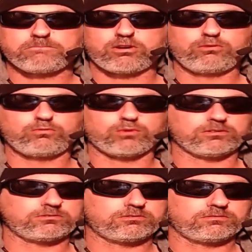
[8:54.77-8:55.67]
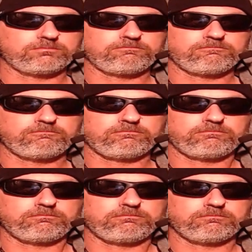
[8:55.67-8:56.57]
Code words
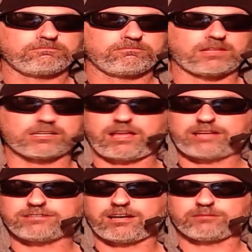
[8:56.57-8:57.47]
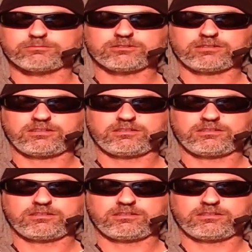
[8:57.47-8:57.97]
that a lot of times